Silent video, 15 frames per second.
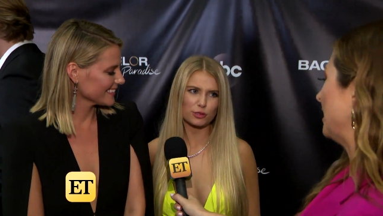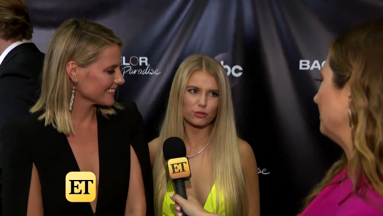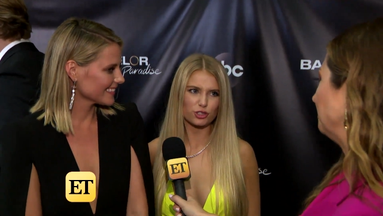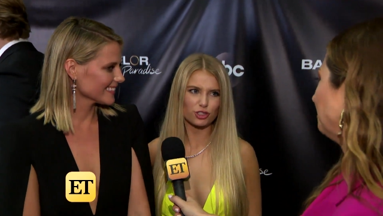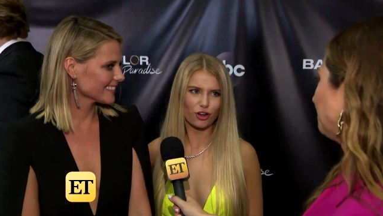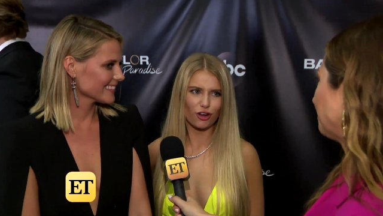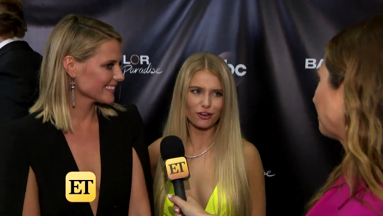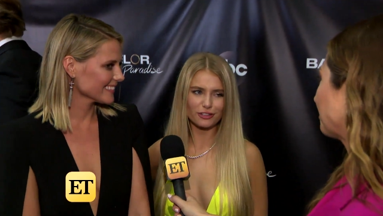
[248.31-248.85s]
Speaker 1: so
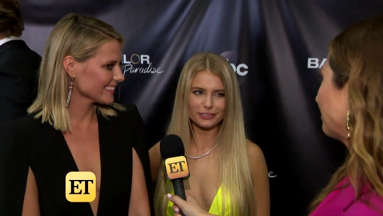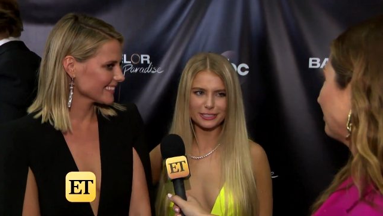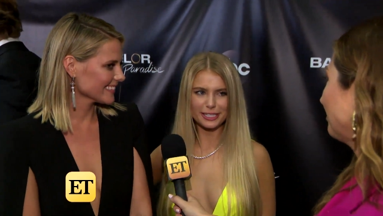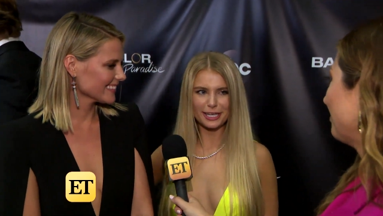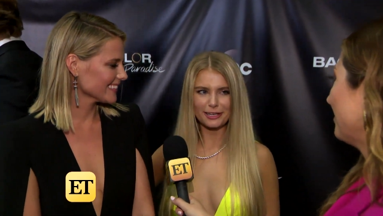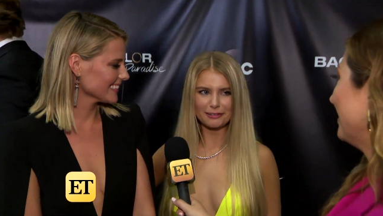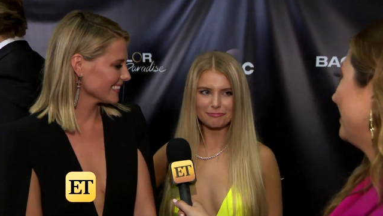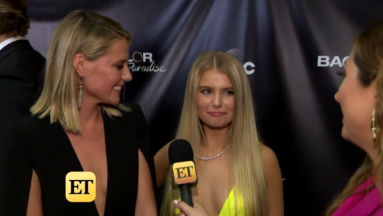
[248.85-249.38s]
shocked.
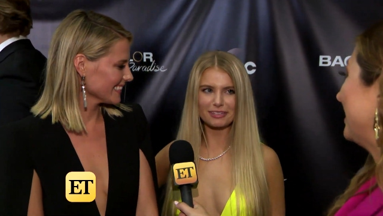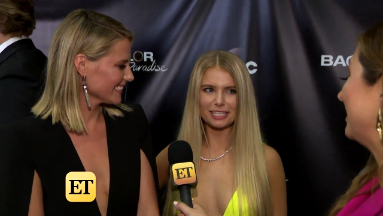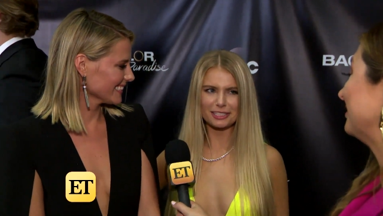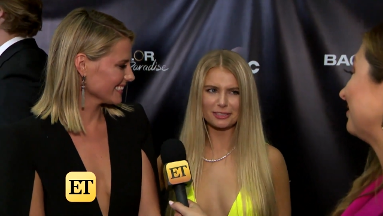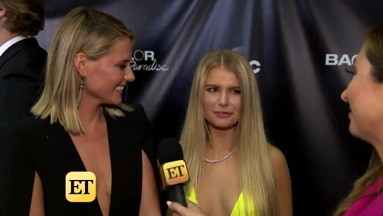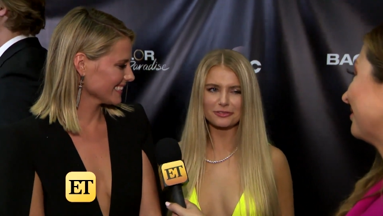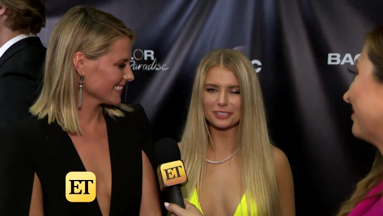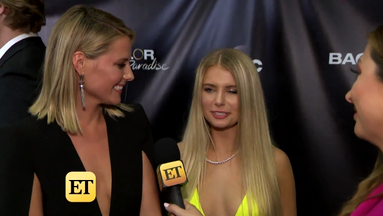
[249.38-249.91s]
Yeah, I
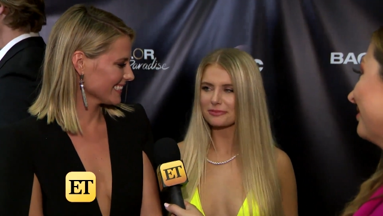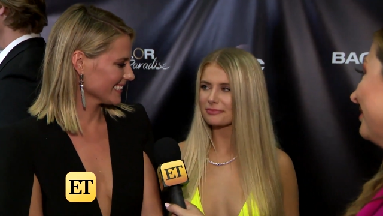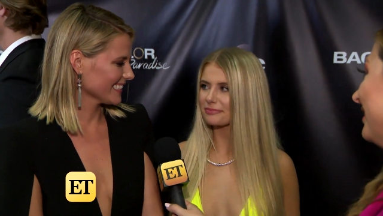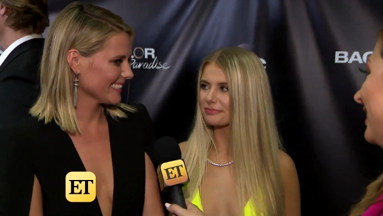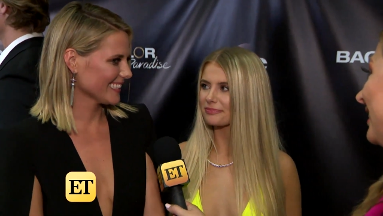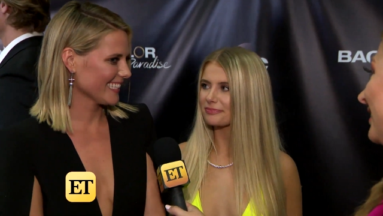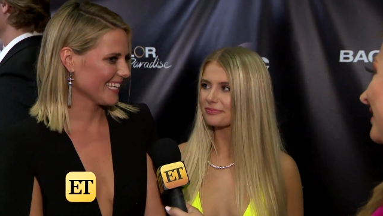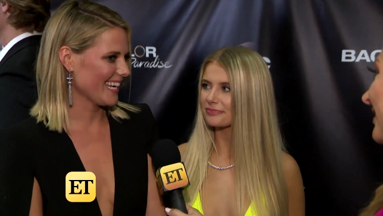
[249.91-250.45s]
loved it.
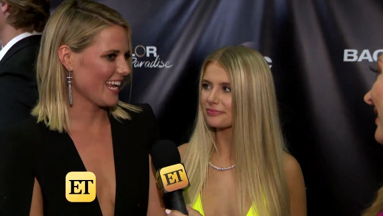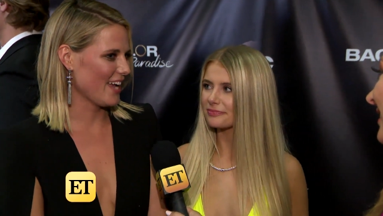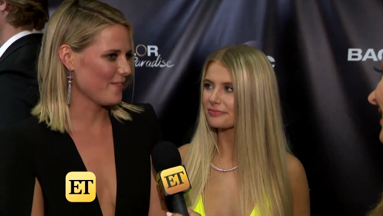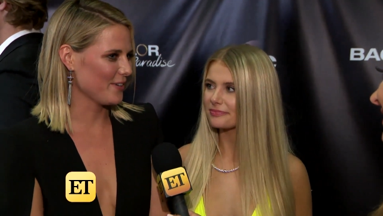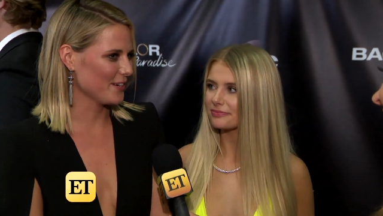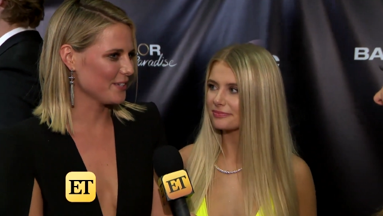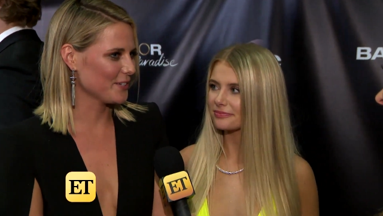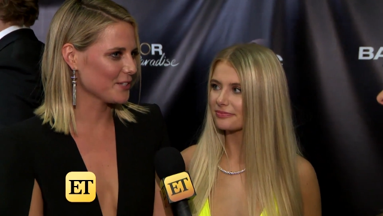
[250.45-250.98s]
Speaker 2: Yeah,
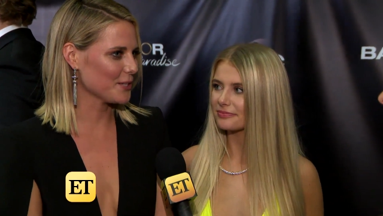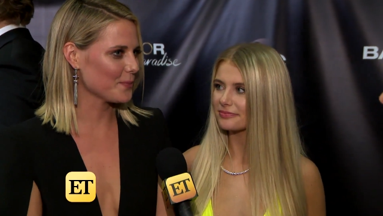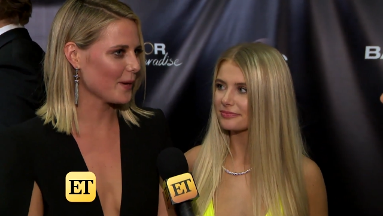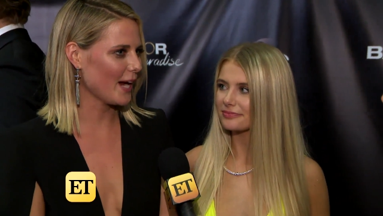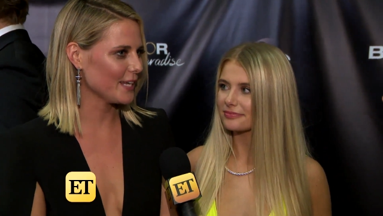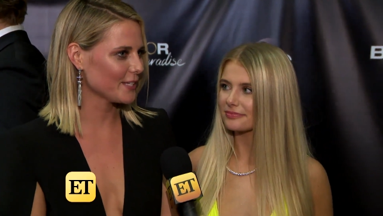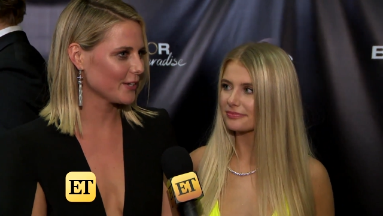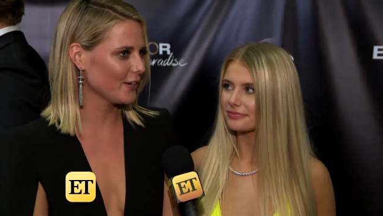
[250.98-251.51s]
I wanted to
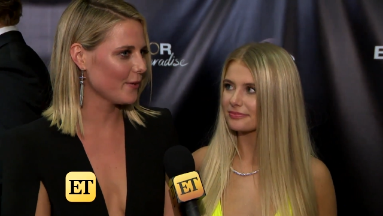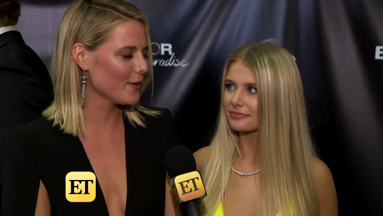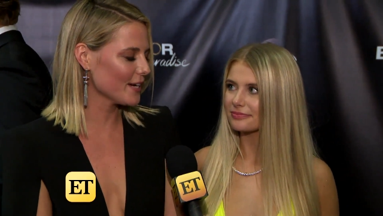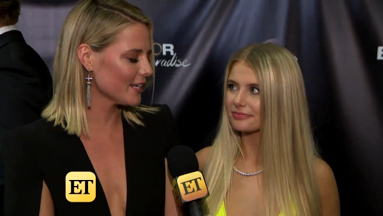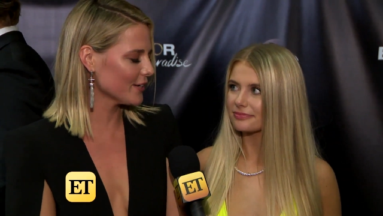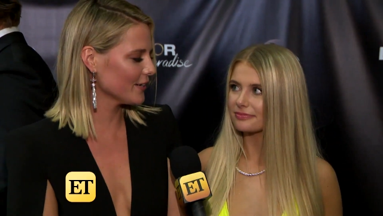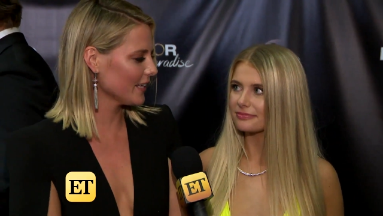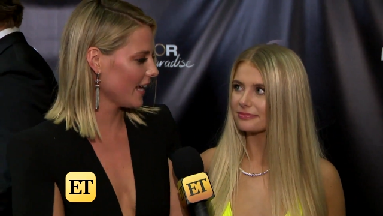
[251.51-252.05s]
surprise her. I
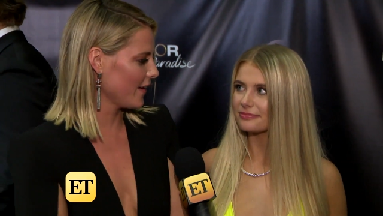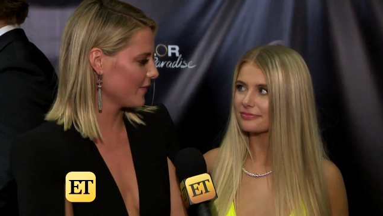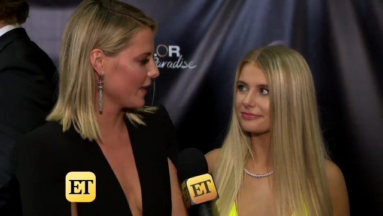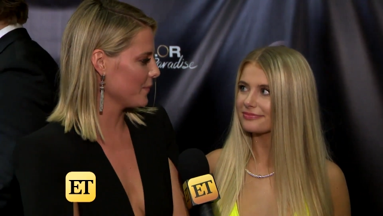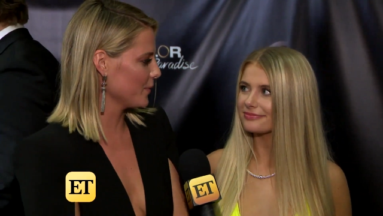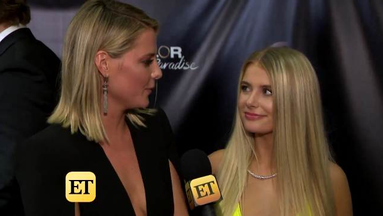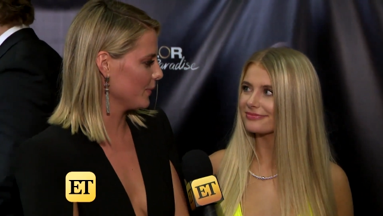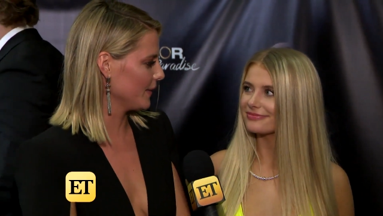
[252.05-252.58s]
wanted her to have
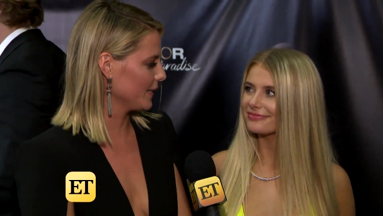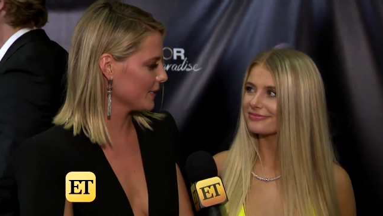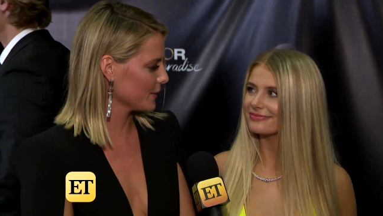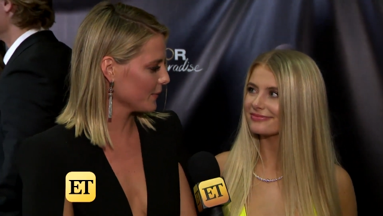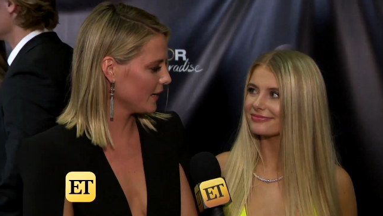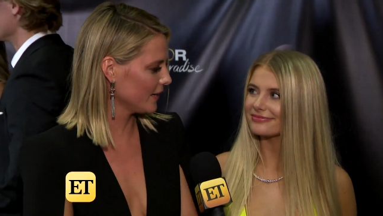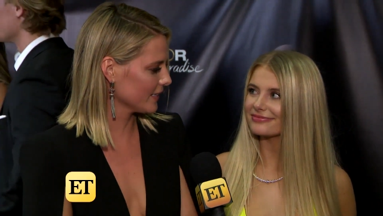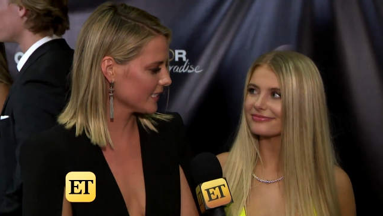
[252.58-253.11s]
that moment
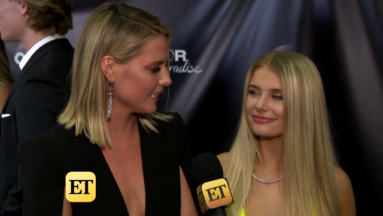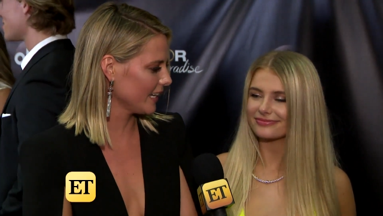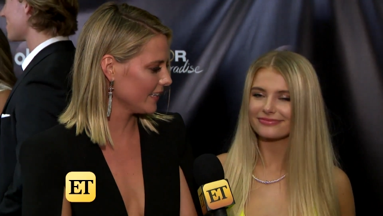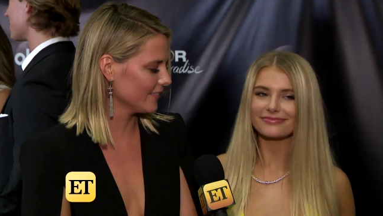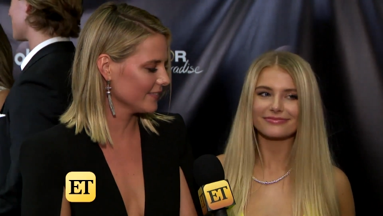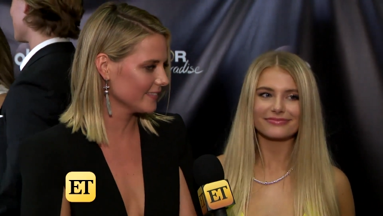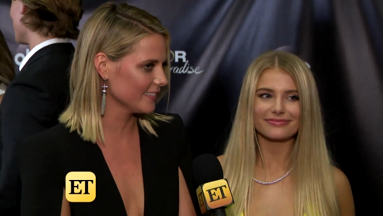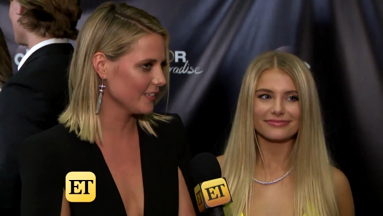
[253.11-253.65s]
as well
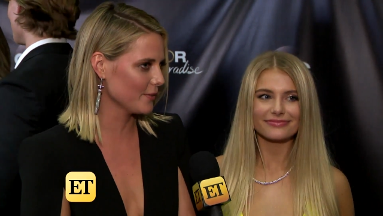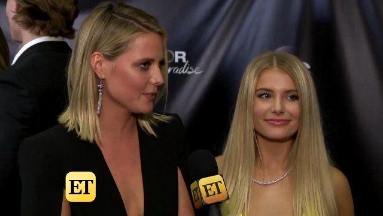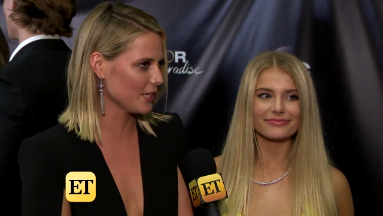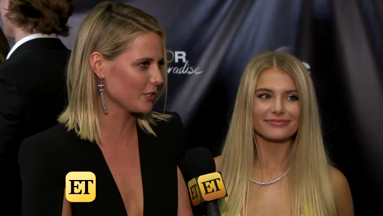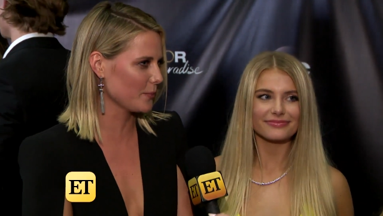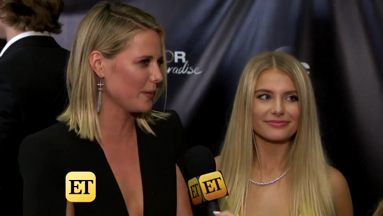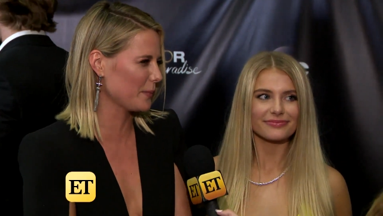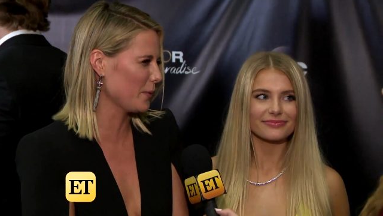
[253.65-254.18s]
because it was
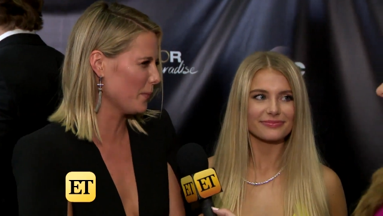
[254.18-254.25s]
such a big